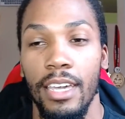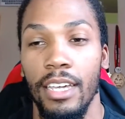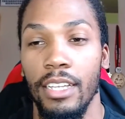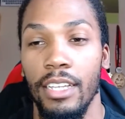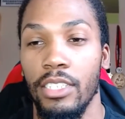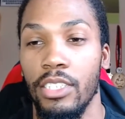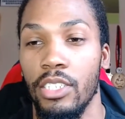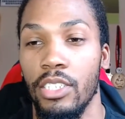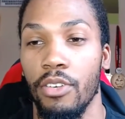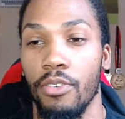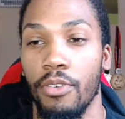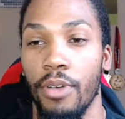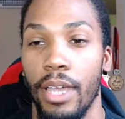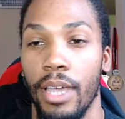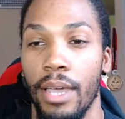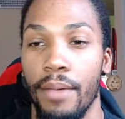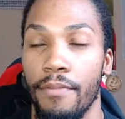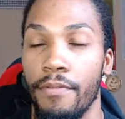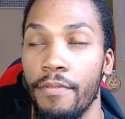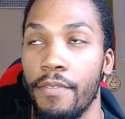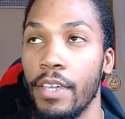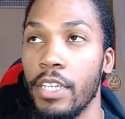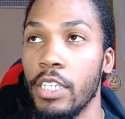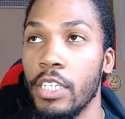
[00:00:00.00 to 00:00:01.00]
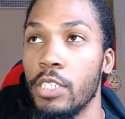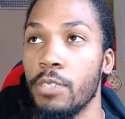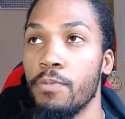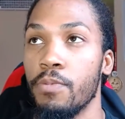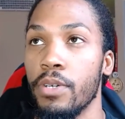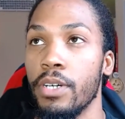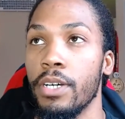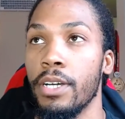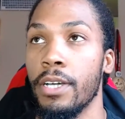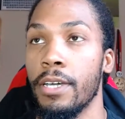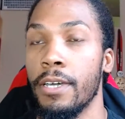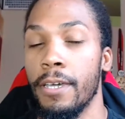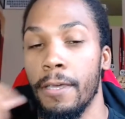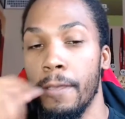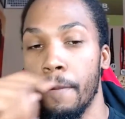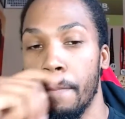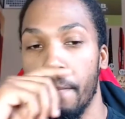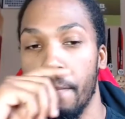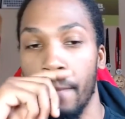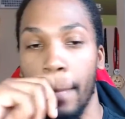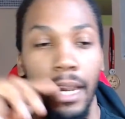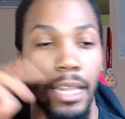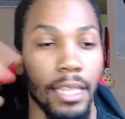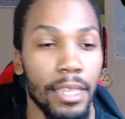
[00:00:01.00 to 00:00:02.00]
Instagram, Facebook,
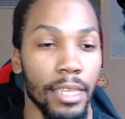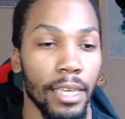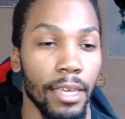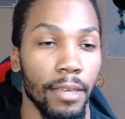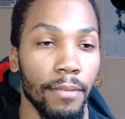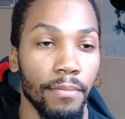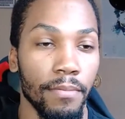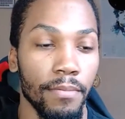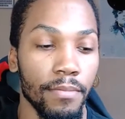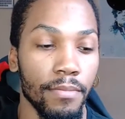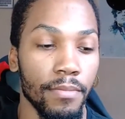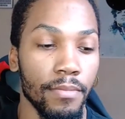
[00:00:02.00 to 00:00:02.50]
anything,